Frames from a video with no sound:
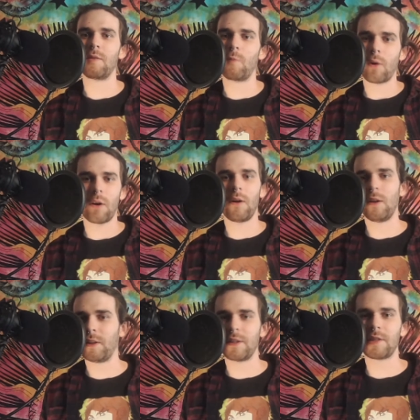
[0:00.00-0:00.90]
We're
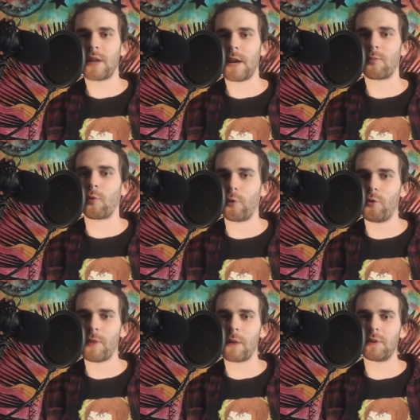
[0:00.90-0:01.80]
all in the same
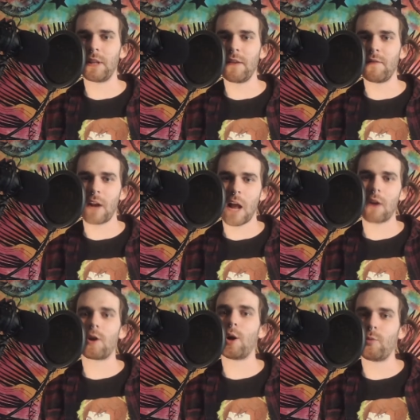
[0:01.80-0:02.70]
room that believe it. How
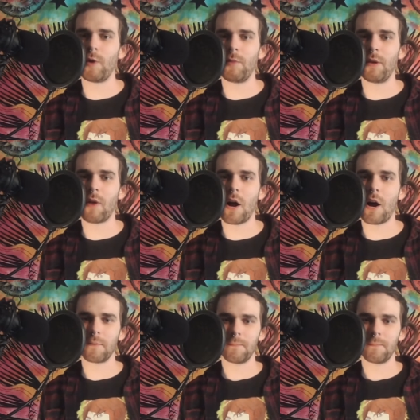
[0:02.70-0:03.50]
could we be wrong?